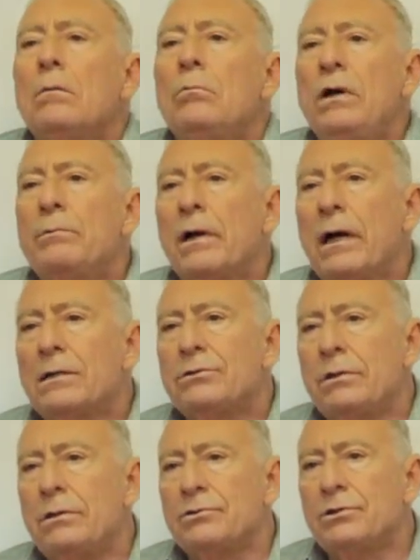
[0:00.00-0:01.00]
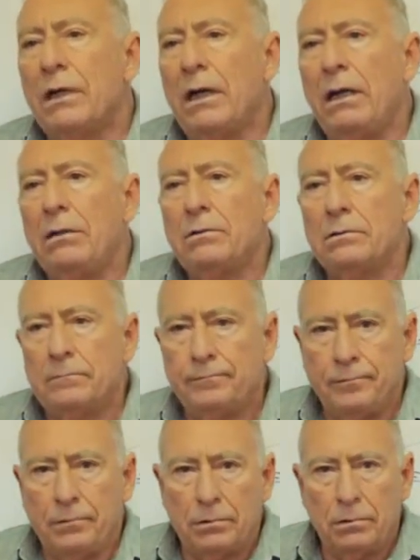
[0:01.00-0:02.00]
We were actually designed
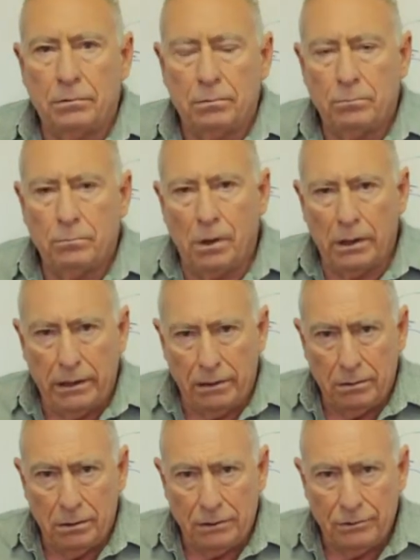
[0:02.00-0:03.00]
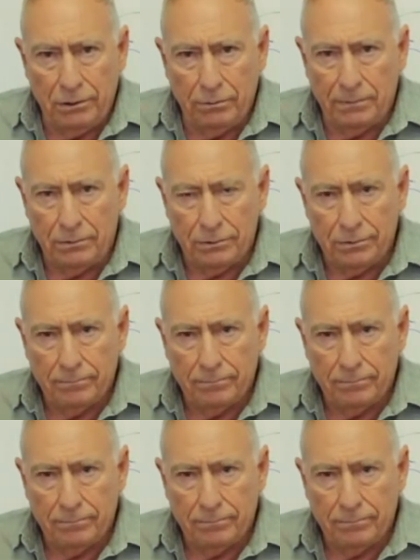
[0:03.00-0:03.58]
for walking as humans.